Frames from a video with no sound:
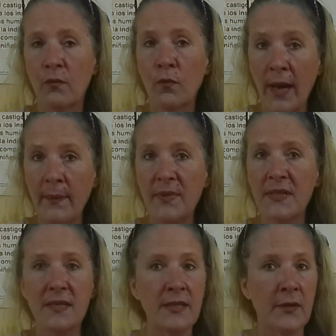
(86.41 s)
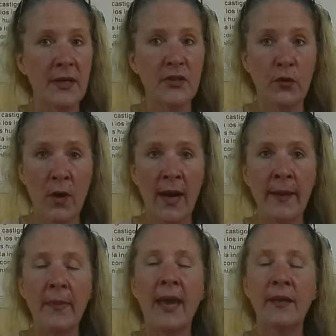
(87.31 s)
Rape is a serious
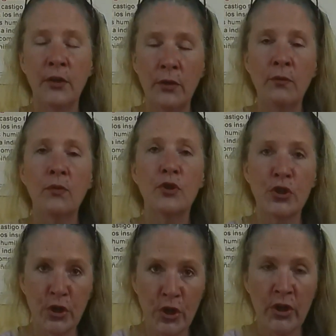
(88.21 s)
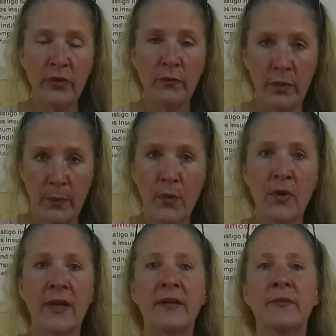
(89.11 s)
crime, and you should
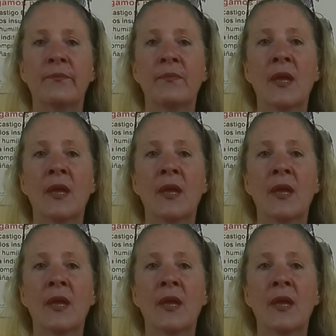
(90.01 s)
report it.